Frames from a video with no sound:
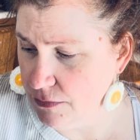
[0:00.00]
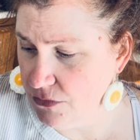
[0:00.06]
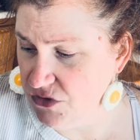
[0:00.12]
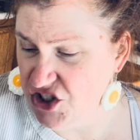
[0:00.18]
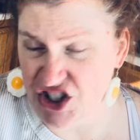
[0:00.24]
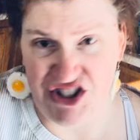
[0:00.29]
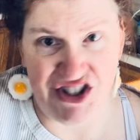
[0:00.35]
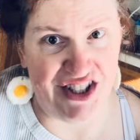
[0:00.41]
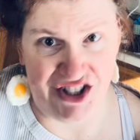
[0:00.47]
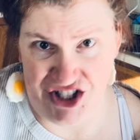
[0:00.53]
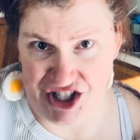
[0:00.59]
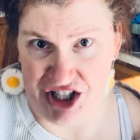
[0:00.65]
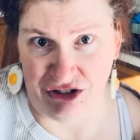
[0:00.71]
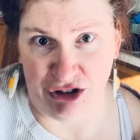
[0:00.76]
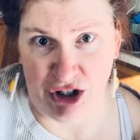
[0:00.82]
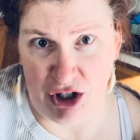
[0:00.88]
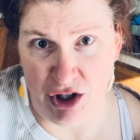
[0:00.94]
just in
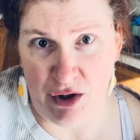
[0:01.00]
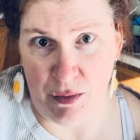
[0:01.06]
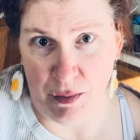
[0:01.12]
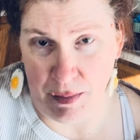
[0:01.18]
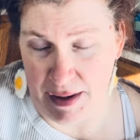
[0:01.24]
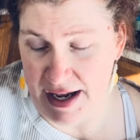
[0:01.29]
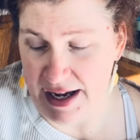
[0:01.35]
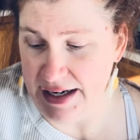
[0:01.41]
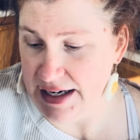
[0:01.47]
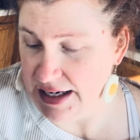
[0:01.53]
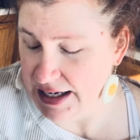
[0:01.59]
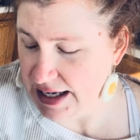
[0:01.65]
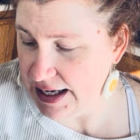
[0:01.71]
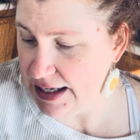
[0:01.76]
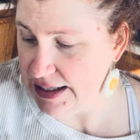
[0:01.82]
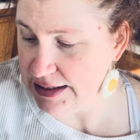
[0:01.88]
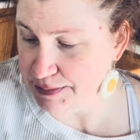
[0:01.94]
general, but
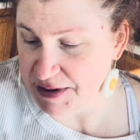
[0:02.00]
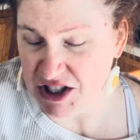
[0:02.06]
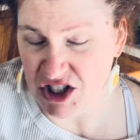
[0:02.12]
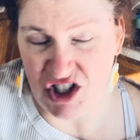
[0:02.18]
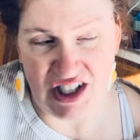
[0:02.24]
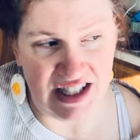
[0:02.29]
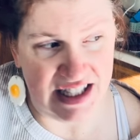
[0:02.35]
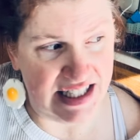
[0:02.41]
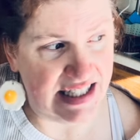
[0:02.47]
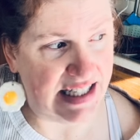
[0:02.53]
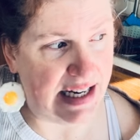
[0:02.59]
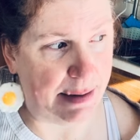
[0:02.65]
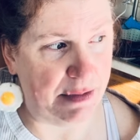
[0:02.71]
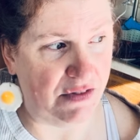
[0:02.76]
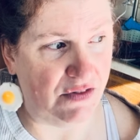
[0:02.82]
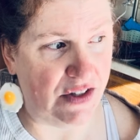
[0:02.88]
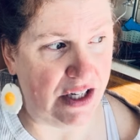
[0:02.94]
especially this
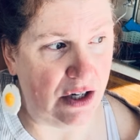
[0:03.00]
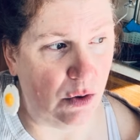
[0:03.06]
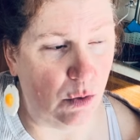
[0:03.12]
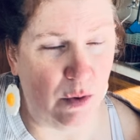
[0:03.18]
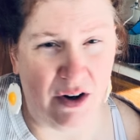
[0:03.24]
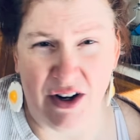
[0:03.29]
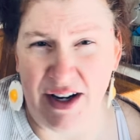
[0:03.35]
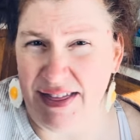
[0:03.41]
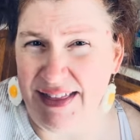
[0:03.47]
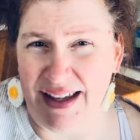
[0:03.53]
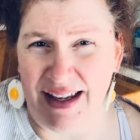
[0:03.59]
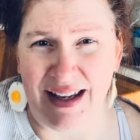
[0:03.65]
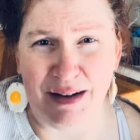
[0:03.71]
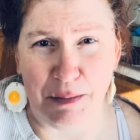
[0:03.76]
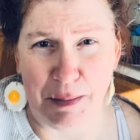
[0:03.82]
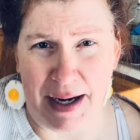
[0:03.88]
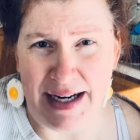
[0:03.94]
time of year, we're in
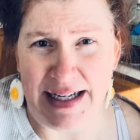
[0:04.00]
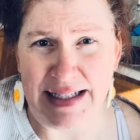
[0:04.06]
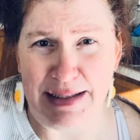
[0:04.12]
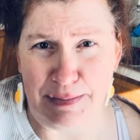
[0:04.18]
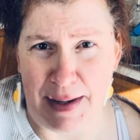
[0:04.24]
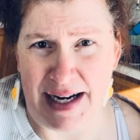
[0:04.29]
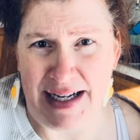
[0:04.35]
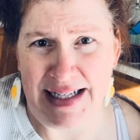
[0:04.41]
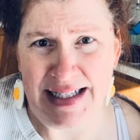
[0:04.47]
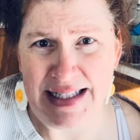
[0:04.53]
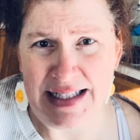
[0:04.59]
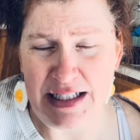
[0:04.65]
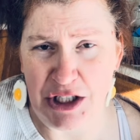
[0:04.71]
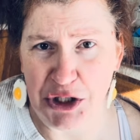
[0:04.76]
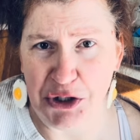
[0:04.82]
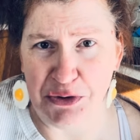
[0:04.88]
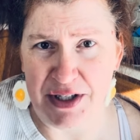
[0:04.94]
the minus
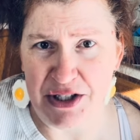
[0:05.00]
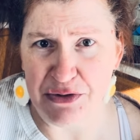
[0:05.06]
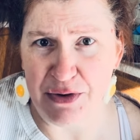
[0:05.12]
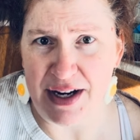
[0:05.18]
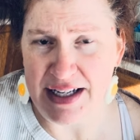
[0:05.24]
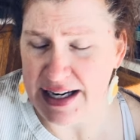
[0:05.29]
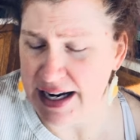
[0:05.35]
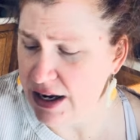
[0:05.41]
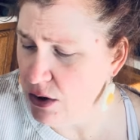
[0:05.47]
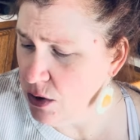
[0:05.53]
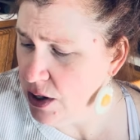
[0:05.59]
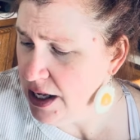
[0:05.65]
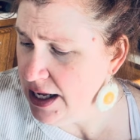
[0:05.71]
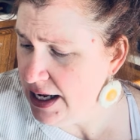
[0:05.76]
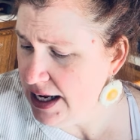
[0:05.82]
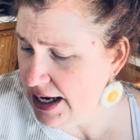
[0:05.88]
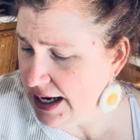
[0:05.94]
degrees right now
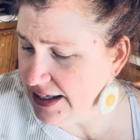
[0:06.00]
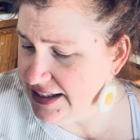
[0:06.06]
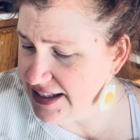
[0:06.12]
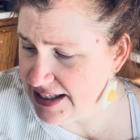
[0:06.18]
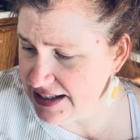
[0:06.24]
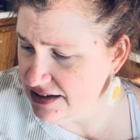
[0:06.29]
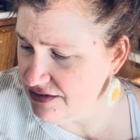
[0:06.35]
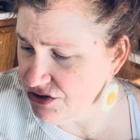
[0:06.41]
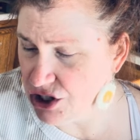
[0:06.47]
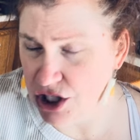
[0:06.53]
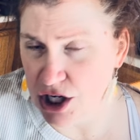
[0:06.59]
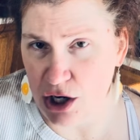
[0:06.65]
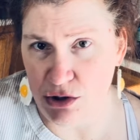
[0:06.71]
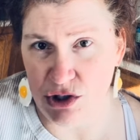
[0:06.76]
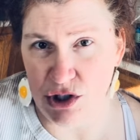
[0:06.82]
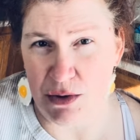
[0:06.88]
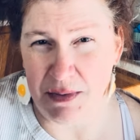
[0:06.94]
and tons of
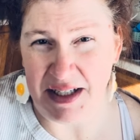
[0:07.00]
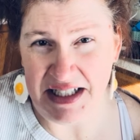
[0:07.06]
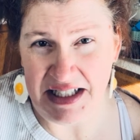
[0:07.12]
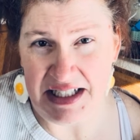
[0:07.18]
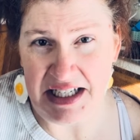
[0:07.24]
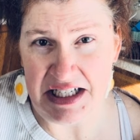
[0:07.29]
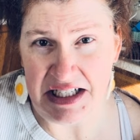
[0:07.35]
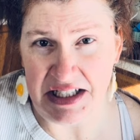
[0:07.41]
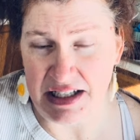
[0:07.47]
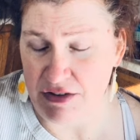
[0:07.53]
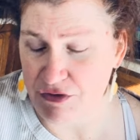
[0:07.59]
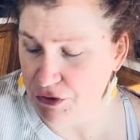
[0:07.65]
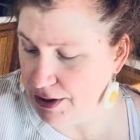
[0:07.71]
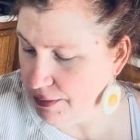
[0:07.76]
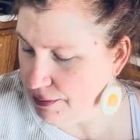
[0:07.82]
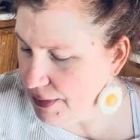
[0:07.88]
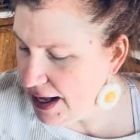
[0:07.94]
snow, so my skin is
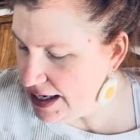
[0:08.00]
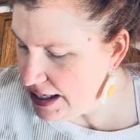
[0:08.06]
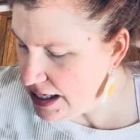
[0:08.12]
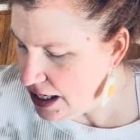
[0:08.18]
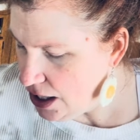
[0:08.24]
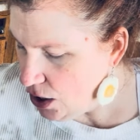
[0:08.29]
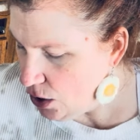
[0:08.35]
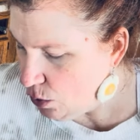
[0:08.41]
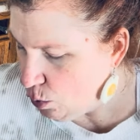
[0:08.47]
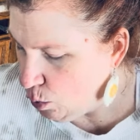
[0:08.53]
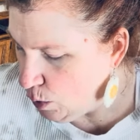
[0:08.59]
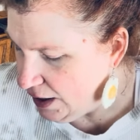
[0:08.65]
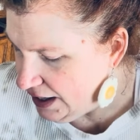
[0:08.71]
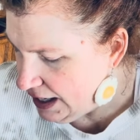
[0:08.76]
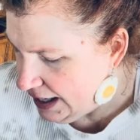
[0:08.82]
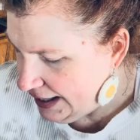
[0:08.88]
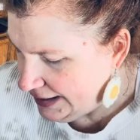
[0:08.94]
suffering. But what
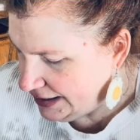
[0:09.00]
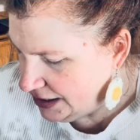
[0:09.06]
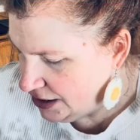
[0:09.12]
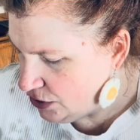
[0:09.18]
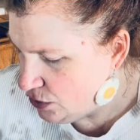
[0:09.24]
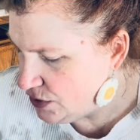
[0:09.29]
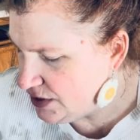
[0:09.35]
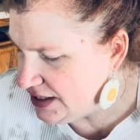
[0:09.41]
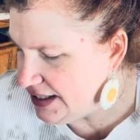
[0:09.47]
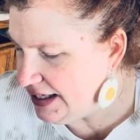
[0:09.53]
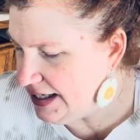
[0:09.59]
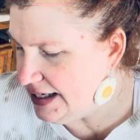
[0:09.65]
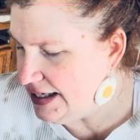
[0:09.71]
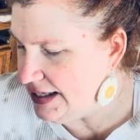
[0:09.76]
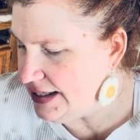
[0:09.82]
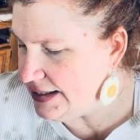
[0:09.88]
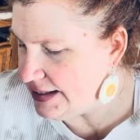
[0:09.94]
I use
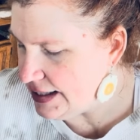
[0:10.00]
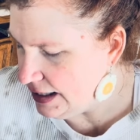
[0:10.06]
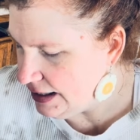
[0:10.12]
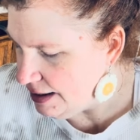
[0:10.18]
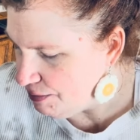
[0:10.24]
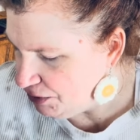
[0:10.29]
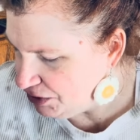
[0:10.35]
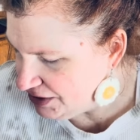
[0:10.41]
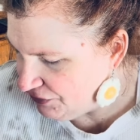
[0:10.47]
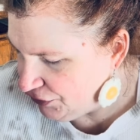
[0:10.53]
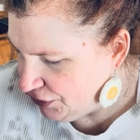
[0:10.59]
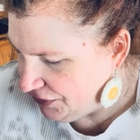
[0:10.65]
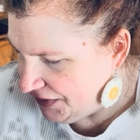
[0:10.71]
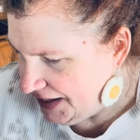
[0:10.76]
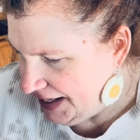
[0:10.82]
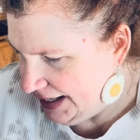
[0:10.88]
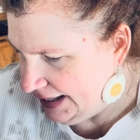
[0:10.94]
is a couple
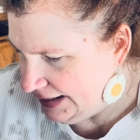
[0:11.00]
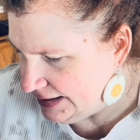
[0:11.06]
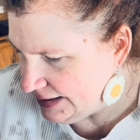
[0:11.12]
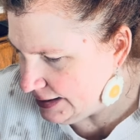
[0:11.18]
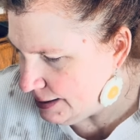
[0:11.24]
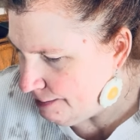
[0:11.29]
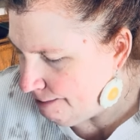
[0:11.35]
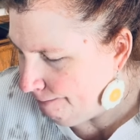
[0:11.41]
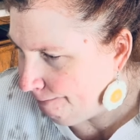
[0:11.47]
different things